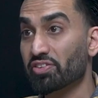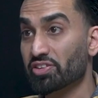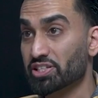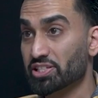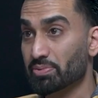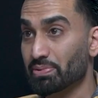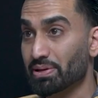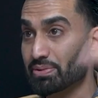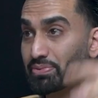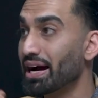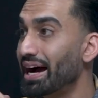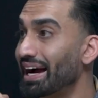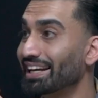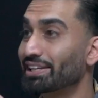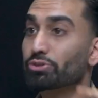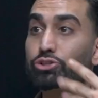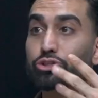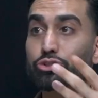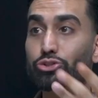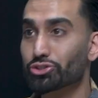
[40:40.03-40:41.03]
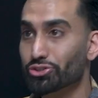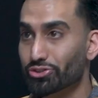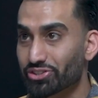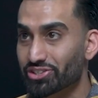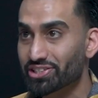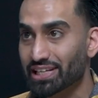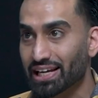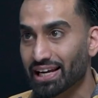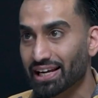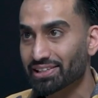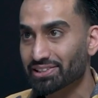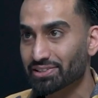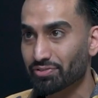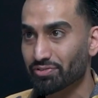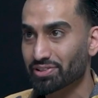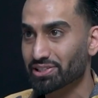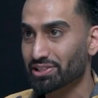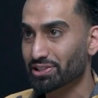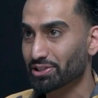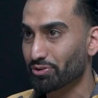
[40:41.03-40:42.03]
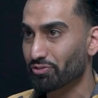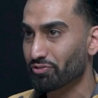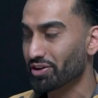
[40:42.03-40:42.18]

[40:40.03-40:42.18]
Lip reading: It's a meme that I still use to this day. So it's a little